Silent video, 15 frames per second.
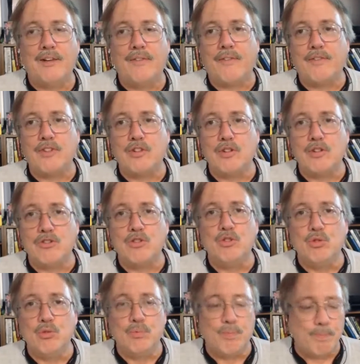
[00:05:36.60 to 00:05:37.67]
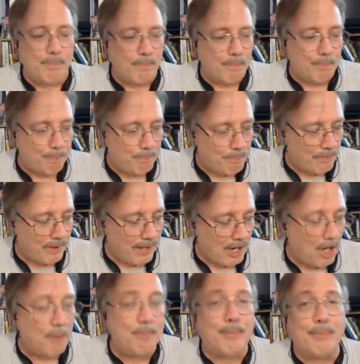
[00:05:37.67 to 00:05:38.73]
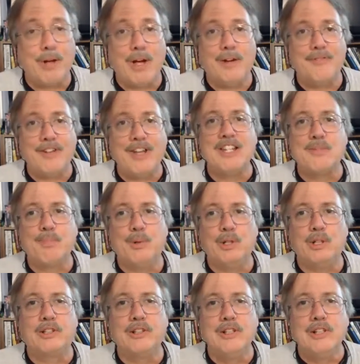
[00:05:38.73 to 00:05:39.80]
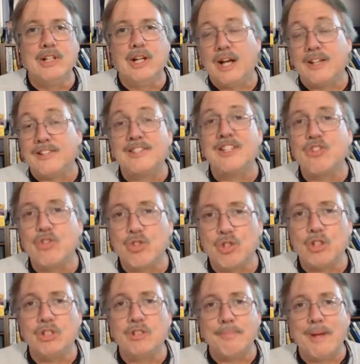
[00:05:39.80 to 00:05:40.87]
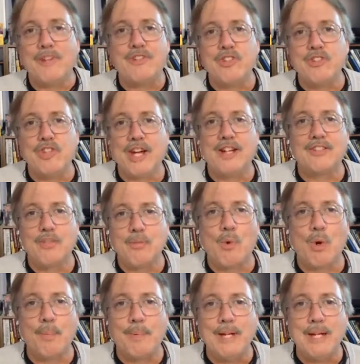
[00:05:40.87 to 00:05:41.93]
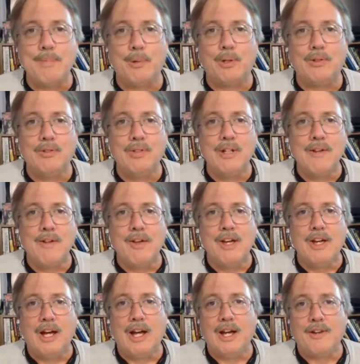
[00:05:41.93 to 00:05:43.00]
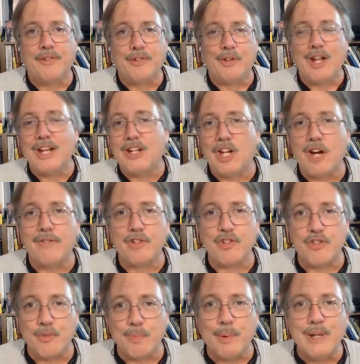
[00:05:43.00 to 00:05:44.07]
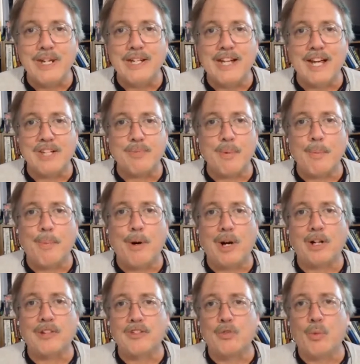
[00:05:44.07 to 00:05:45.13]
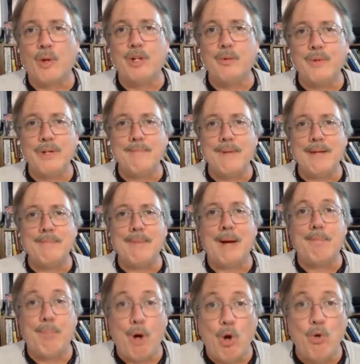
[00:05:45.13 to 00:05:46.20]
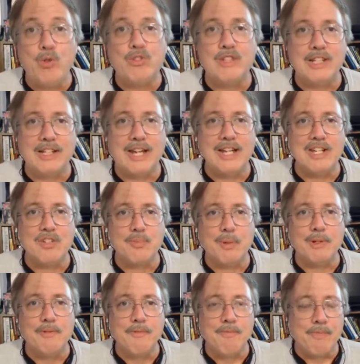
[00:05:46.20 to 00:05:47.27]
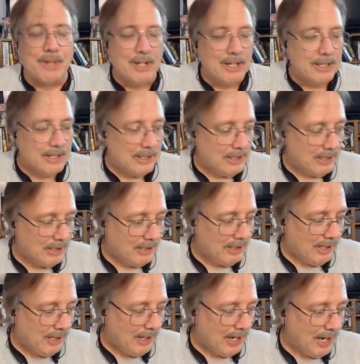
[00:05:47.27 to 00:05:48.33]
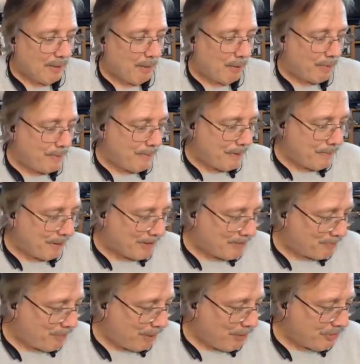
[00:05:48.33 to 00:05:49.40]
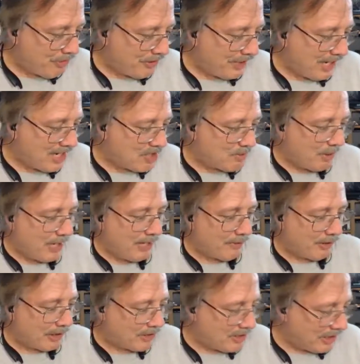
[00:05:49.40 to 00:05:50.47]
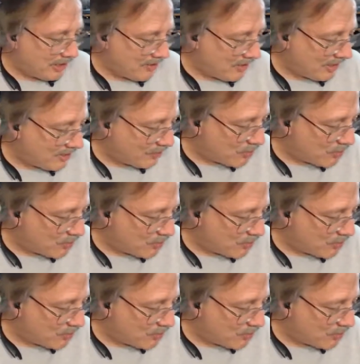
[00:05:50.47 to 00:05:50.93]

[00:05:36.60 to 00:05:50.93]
to help Facebook send your message out to more people. So that covers the pre-engagement part. So what do we mean by post-engagement? What we mean by post-engagement, hey, Rick Dunn, thanks for